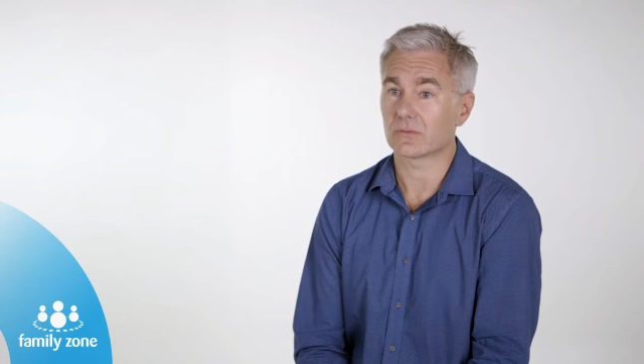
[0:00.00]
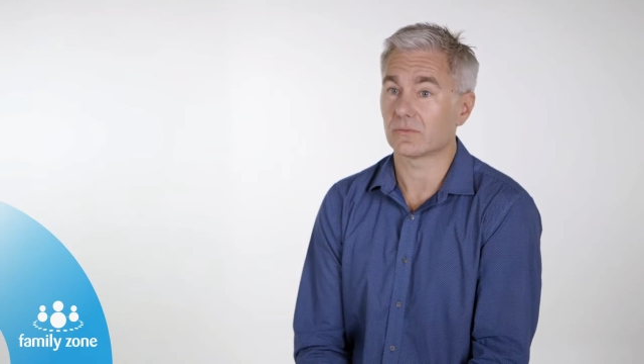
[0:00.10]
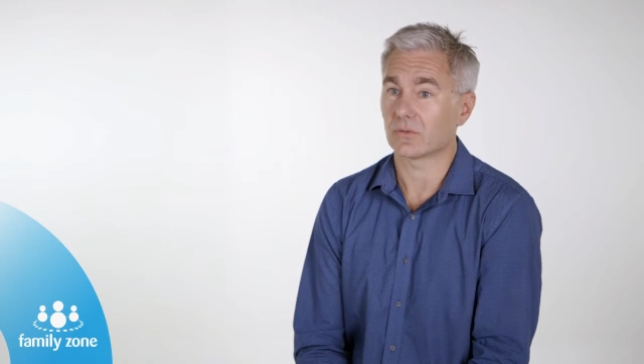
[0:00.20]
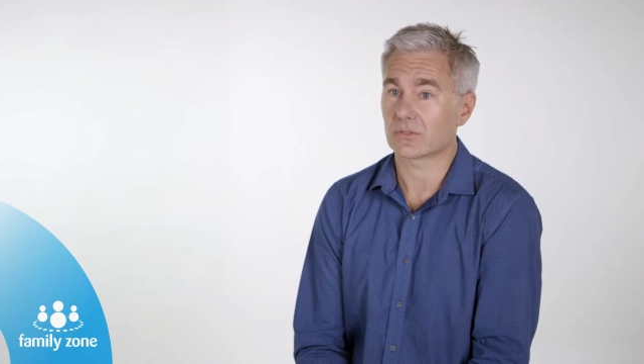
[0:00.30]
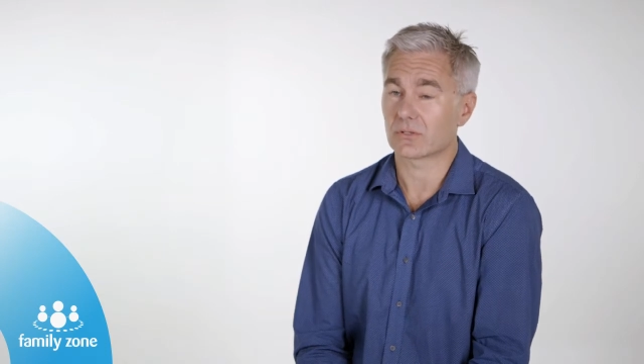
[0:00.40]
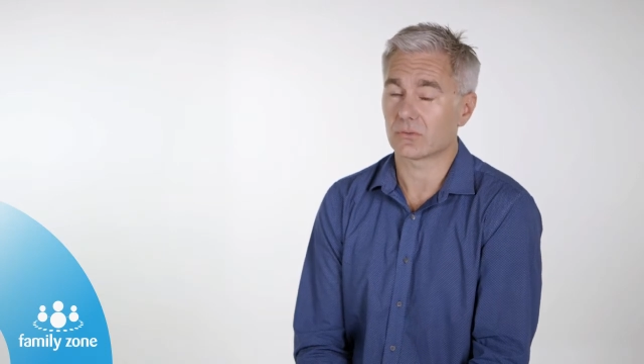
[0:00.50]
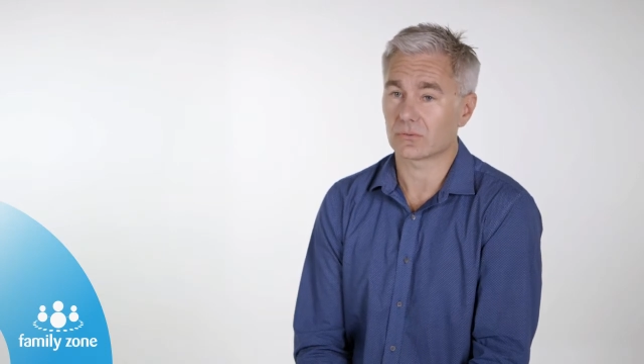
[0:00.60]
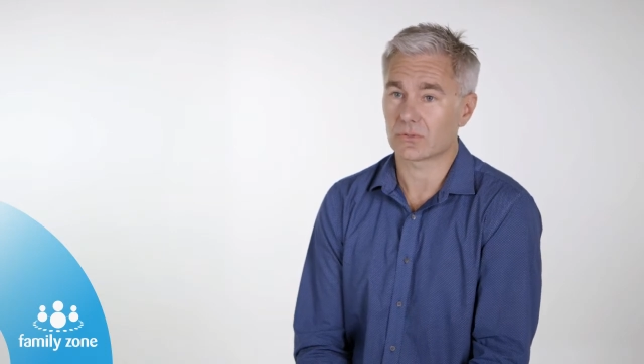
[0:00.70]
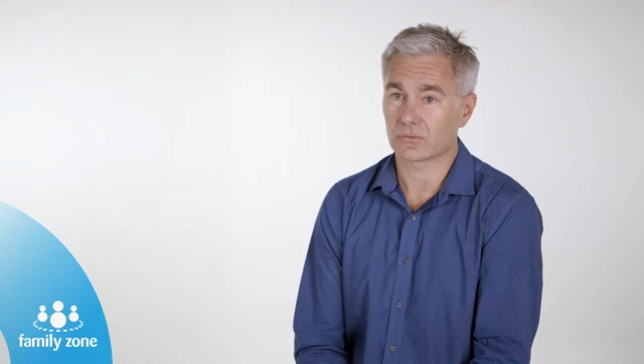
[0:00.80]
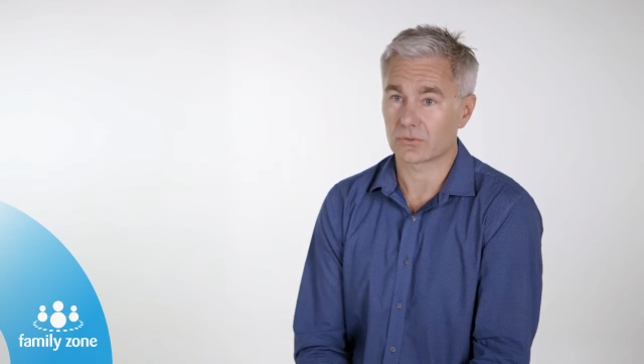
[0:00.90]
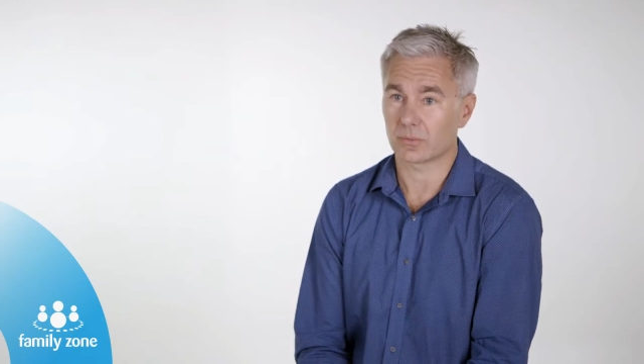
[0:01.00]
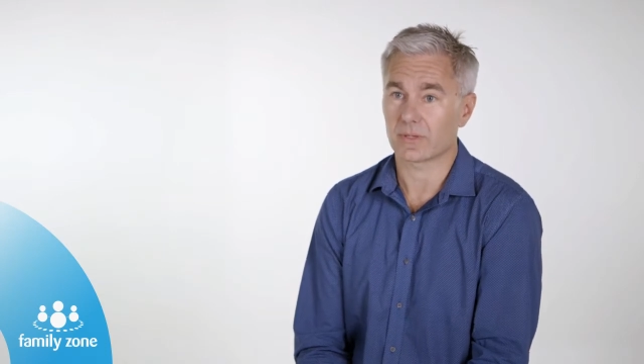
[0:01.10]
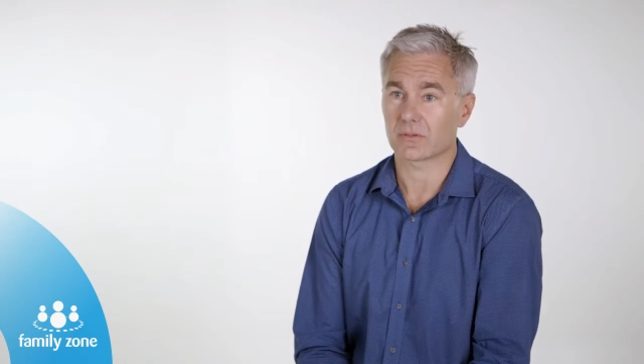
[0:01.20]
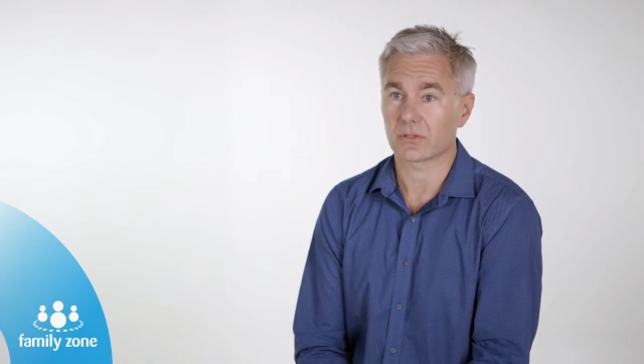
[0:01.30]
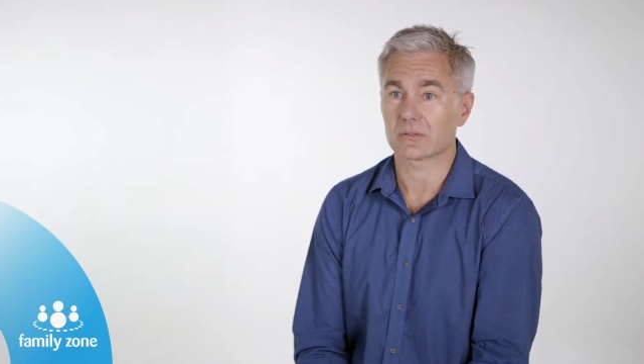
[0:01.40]
or voice calls. You'll still be
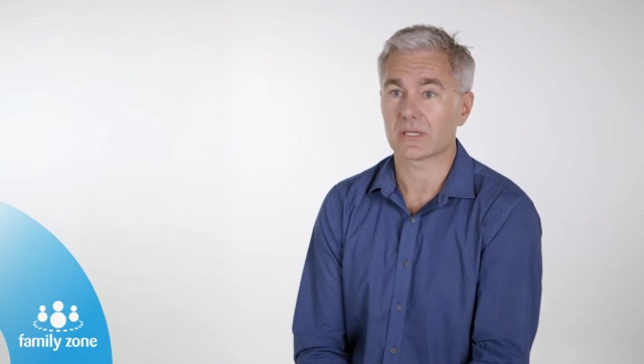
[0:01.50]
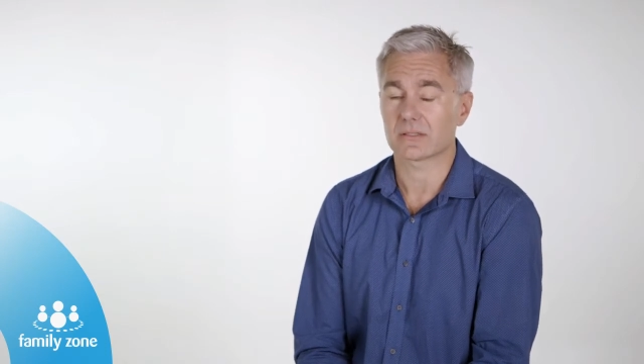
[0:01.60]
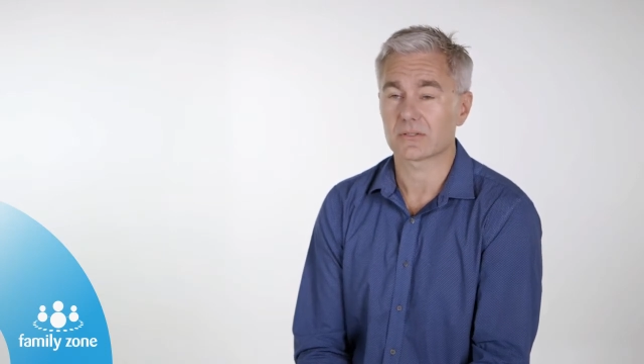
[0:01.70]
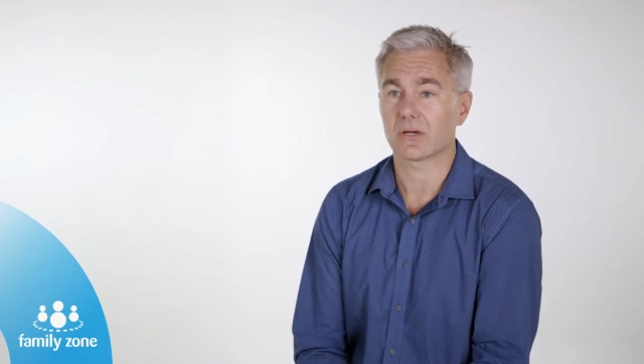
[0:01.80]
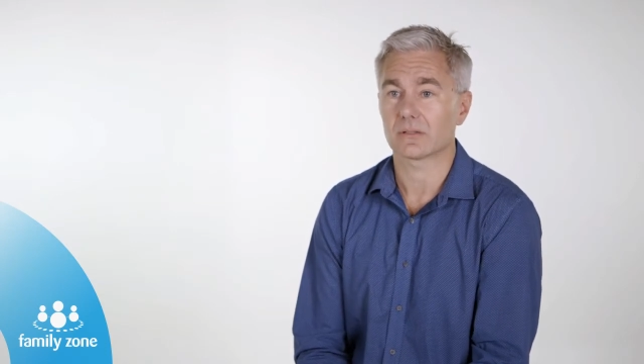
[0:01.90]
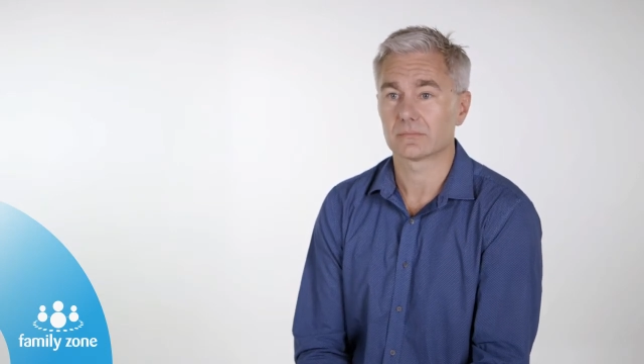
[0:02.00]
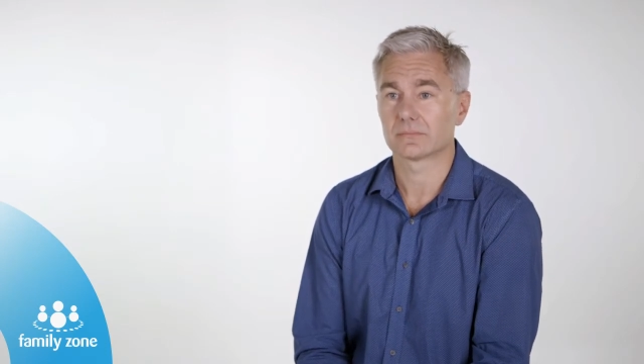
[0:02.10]
able to contact your child.